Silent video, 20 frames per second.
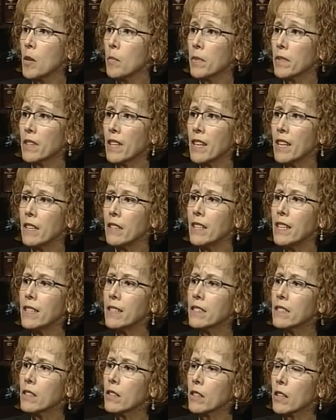but they
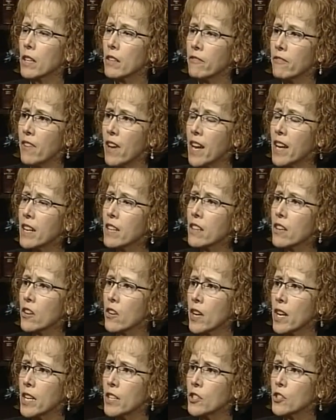need to convey to
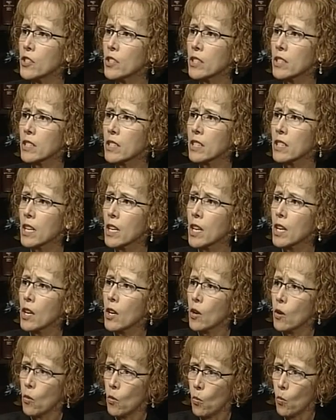their agents
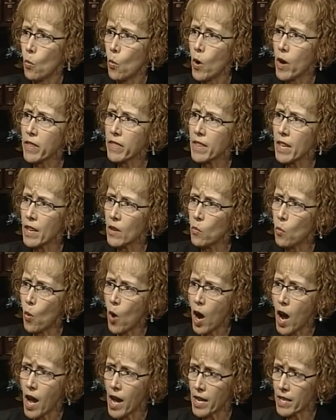what they
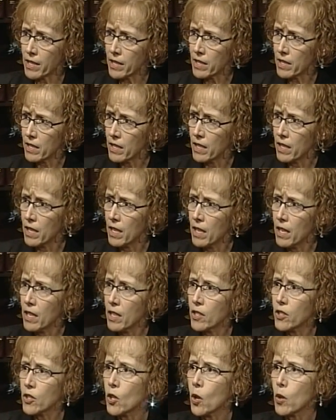want
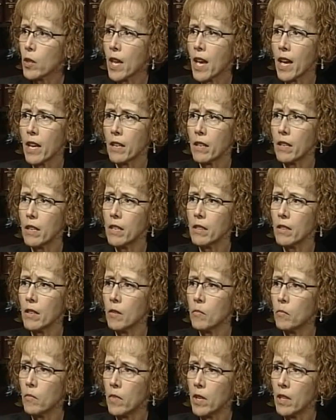so that in
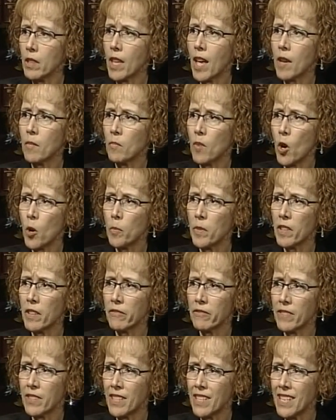that moment
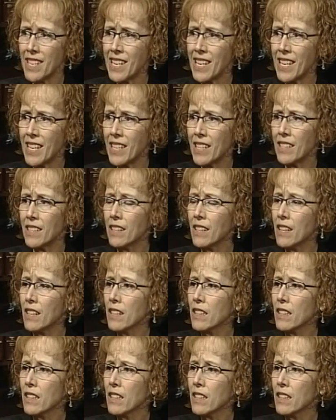of need,